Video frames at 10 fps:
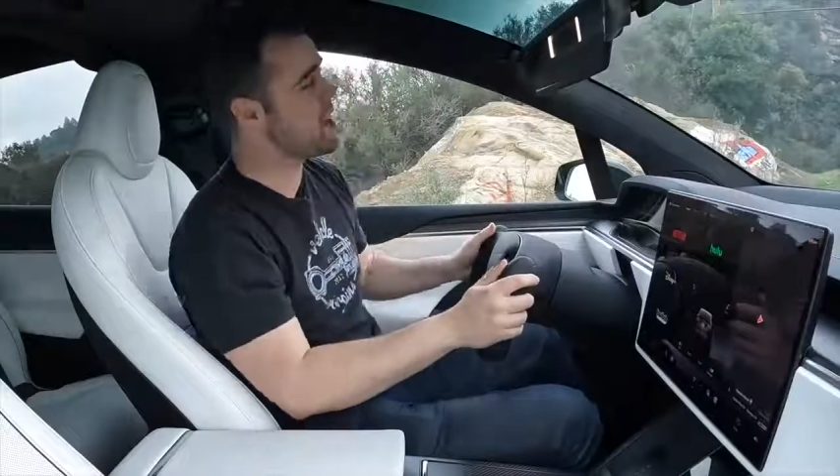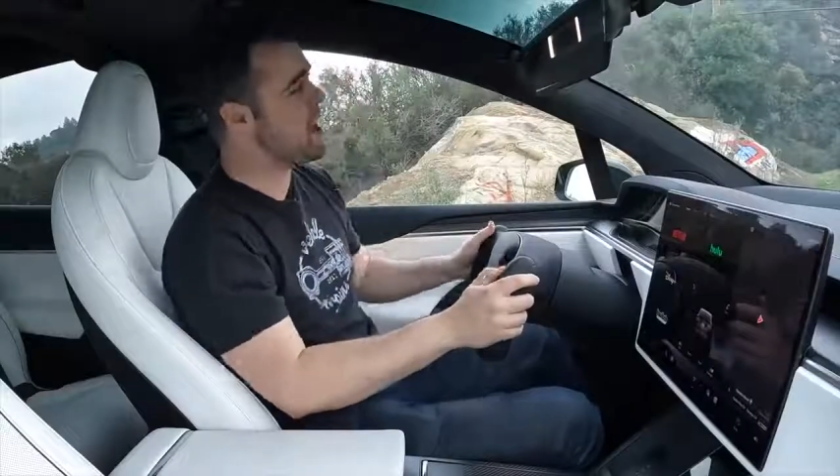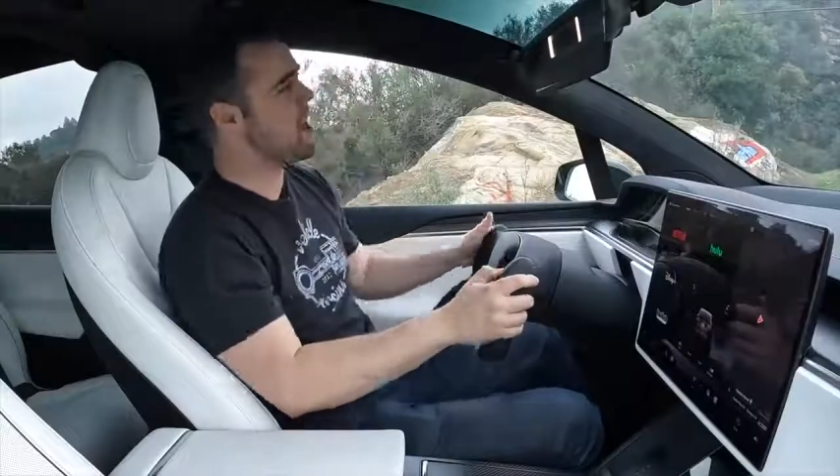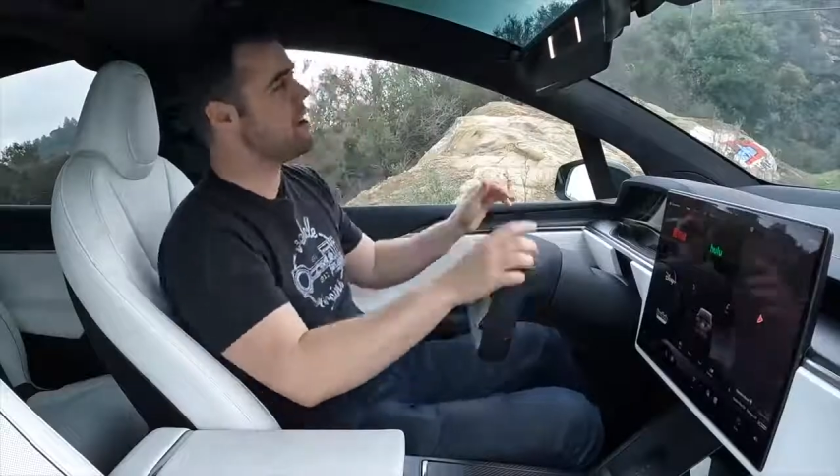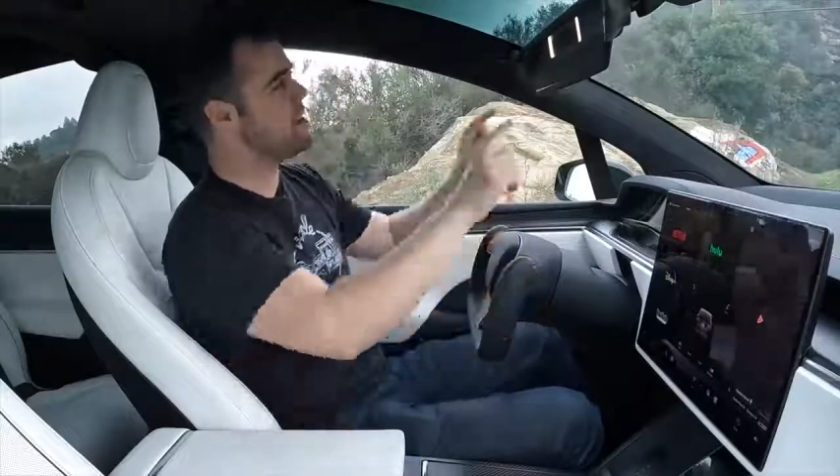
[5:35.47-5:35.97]

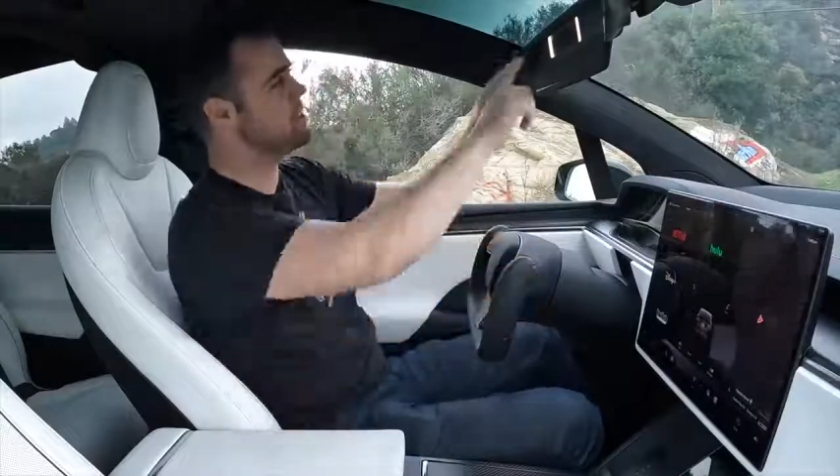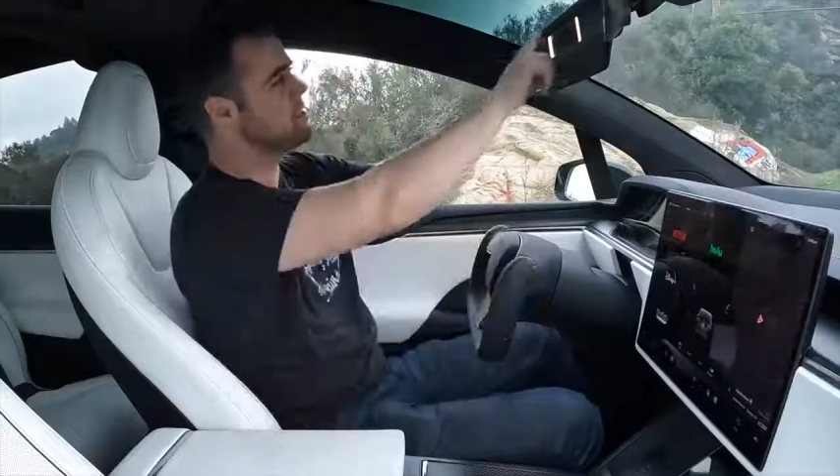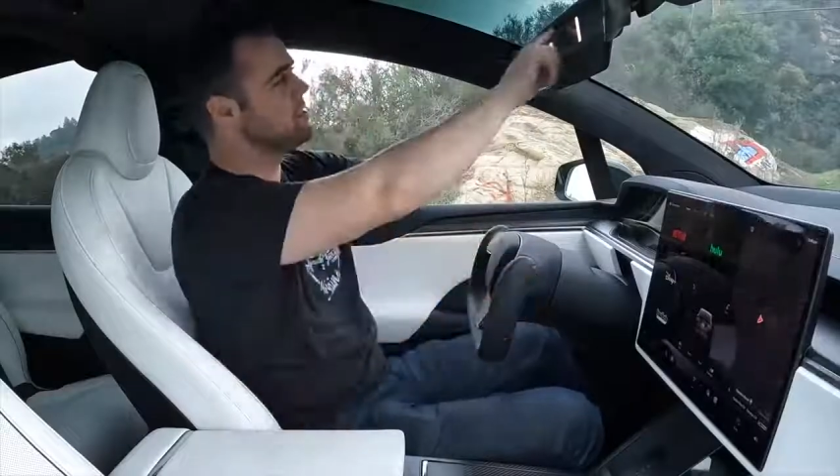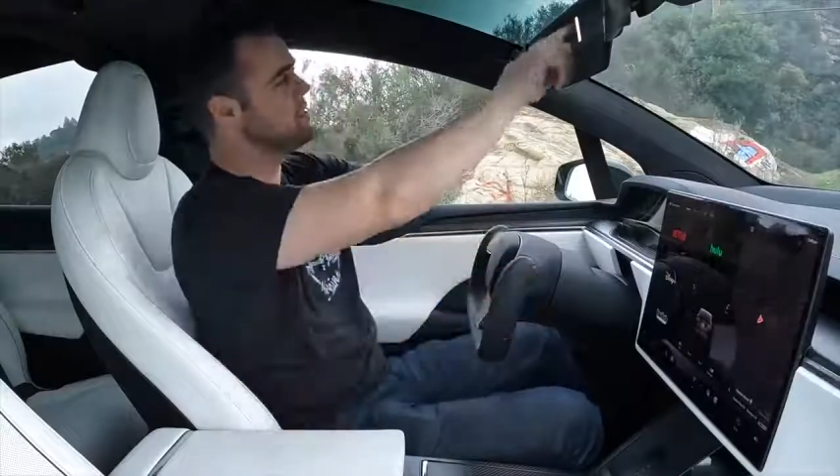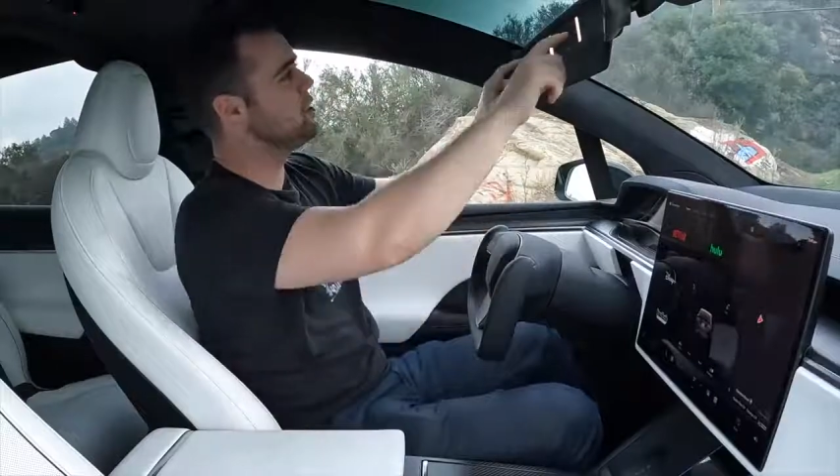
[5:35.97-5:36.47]
and this
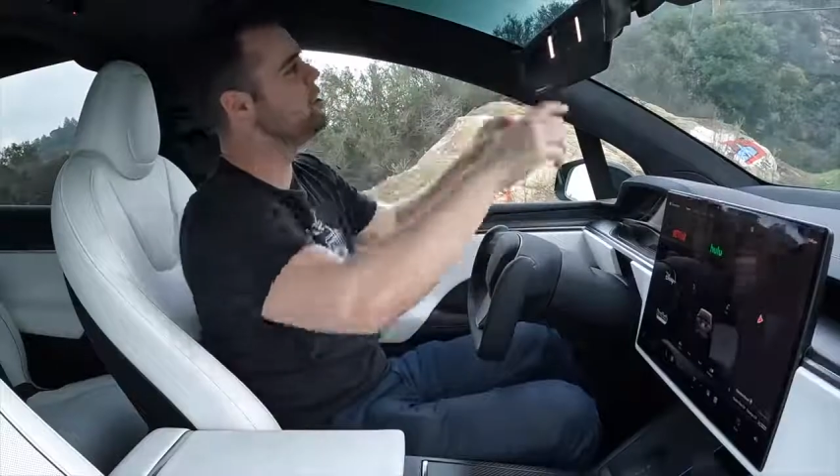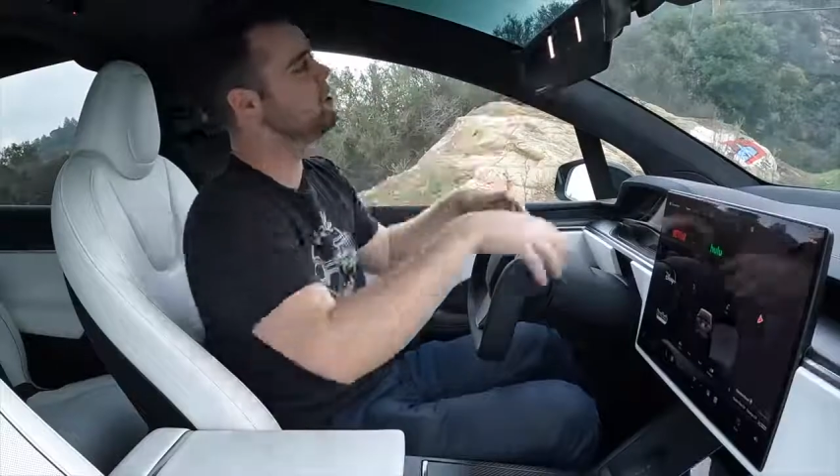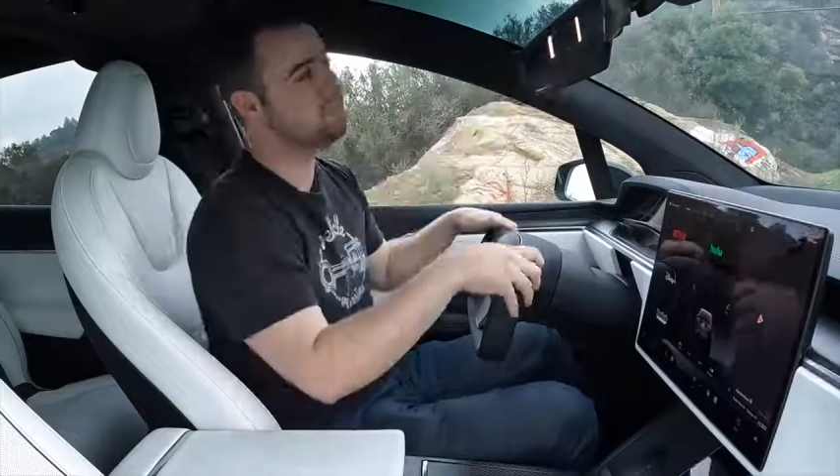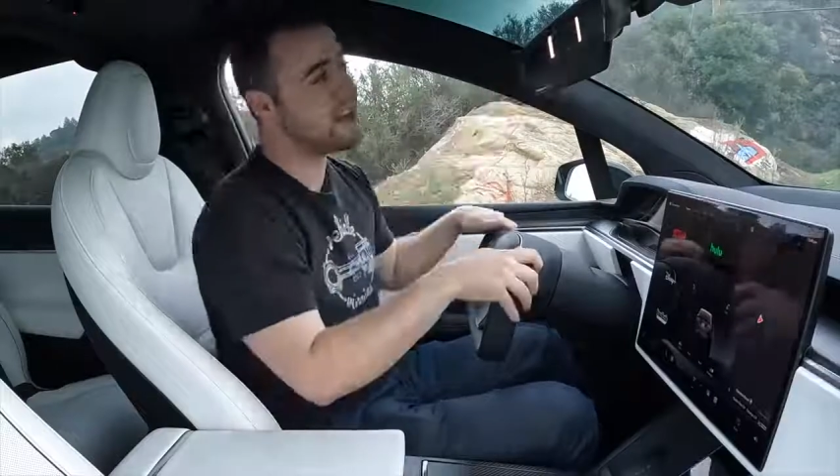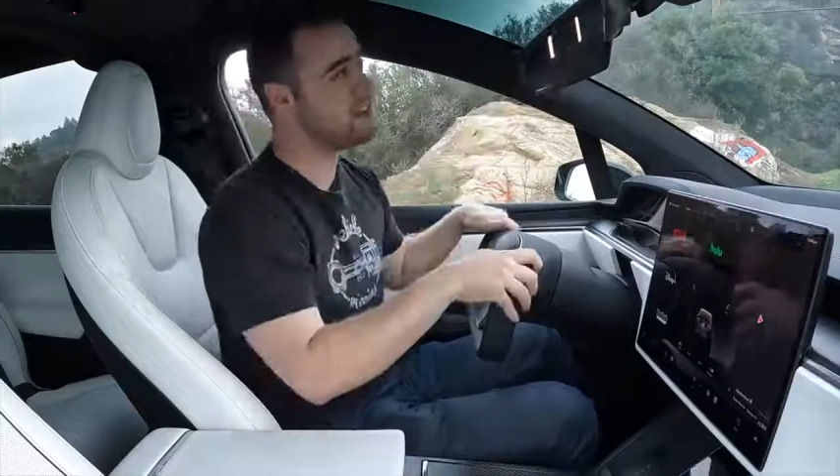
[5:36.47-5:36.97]
little
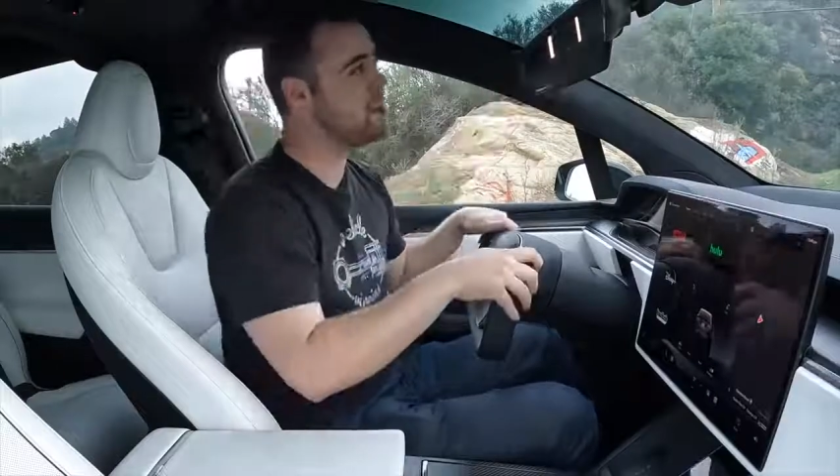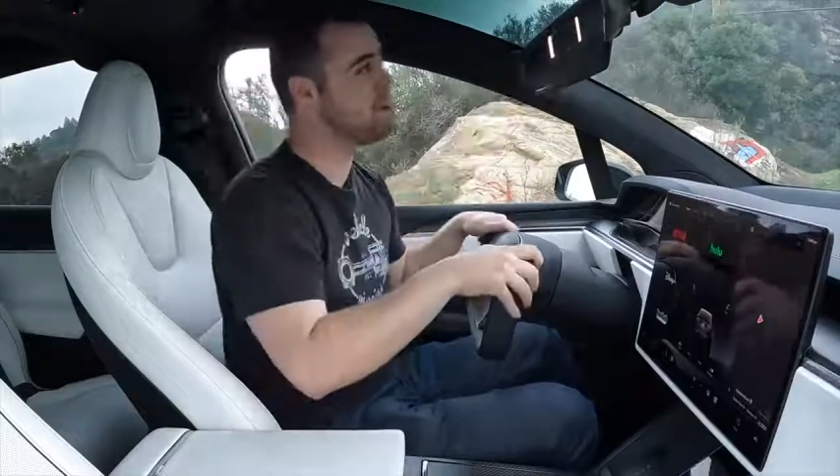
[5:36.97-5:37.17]
vanity